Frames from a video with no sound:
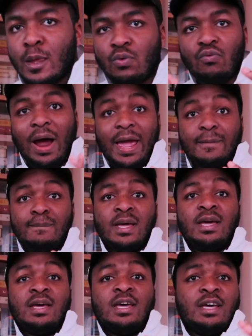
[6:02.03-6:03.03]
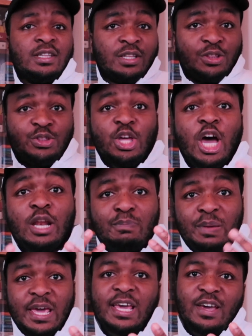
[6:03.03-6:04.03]
Right, the third
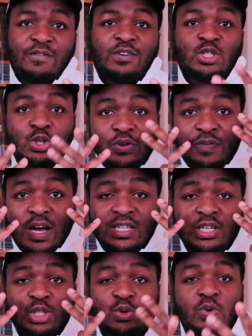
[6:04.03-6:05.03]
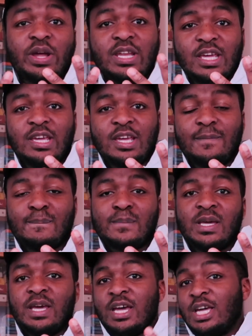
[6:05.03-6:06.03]
pick for 2020
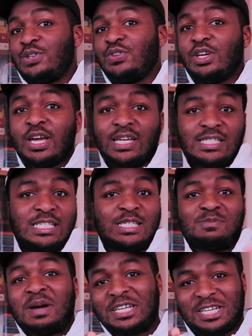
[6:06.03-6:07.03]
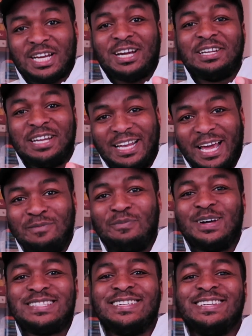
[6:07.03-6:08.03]
is for you guys to smash out the like
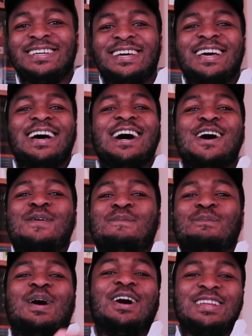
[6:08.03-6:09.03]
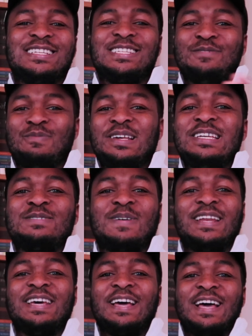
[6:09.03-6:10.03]
button. But honestly, please,
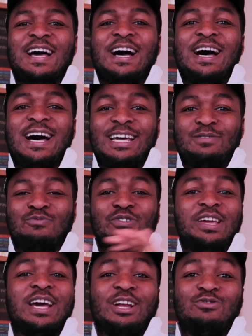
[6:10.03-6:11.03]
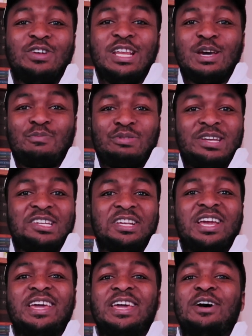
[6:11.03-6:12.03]
man, I'd really
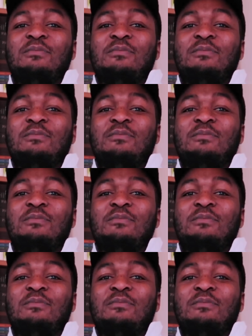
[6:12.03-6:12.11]
appreciate it.